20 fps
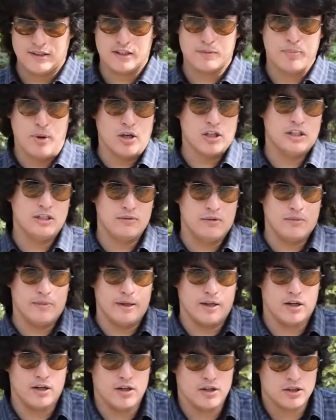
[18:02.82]
is possible
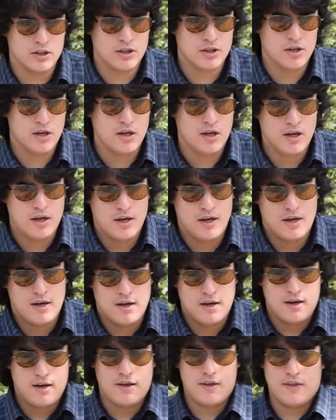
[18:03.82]
because
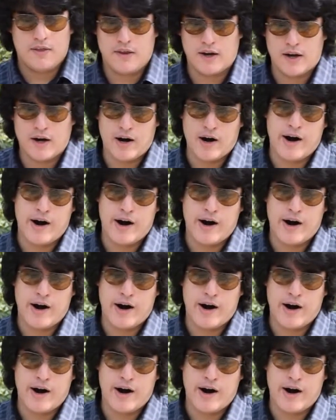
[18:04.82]
there